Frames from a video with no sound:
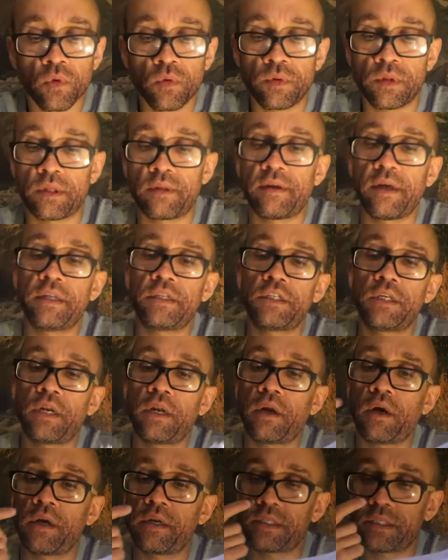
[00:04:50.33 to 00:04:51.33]
With attention
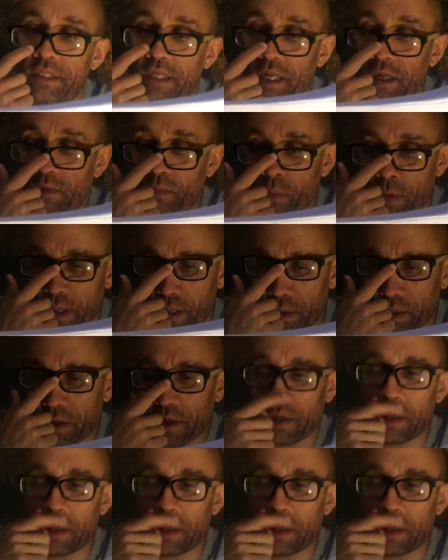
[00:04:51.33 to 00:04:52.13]
and honesty, we can